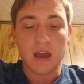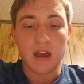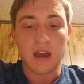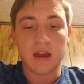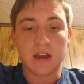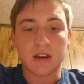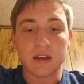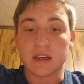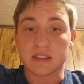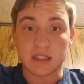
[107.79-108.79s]
and
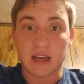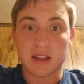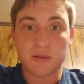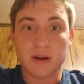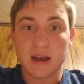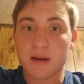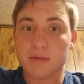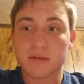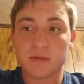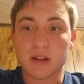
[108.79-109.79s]
exactly what
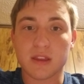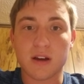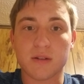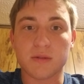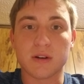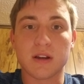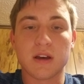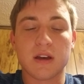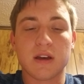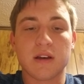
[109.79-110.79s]
happened, what I thought it would.
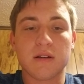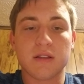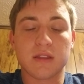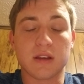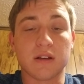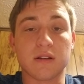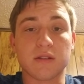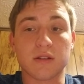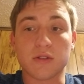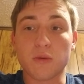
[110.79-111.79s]
The
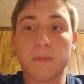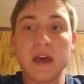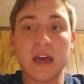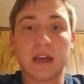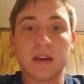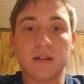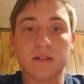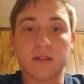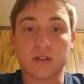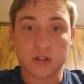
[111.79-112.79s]
little pick,
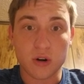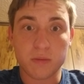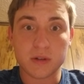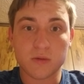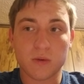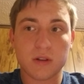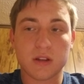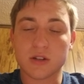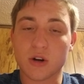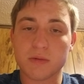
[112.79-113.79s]
the sharpest
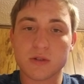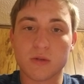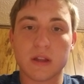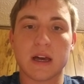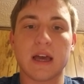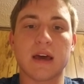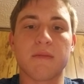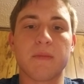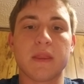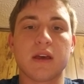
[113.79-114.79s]
tool that I
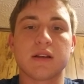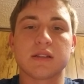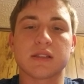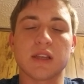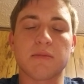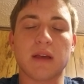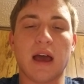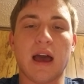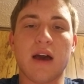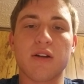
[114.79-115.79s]
had, slipped
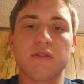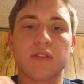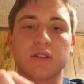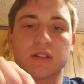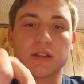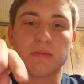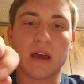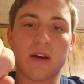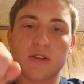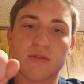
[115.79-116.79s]
out of
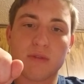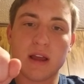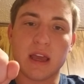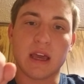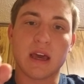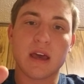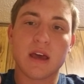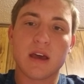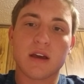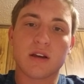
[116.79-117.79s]
the ring,
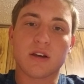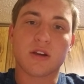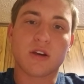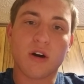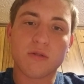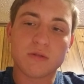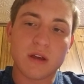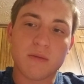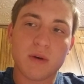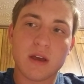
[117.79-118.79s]
go
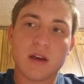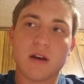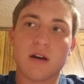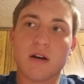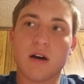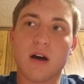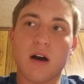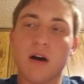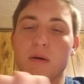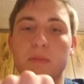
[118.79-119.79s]
and went
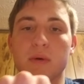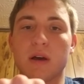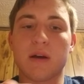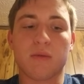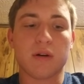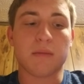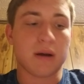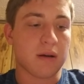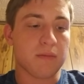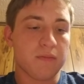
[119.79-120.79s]
up, and where
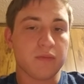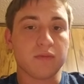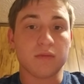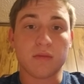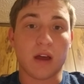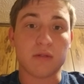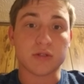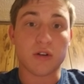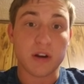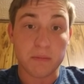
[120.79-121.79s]
I was
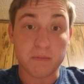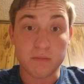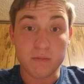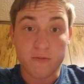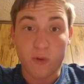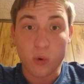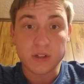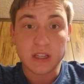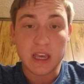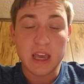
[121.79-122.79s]
already
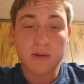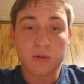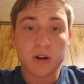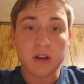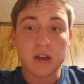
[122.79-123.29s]
forcing it inward,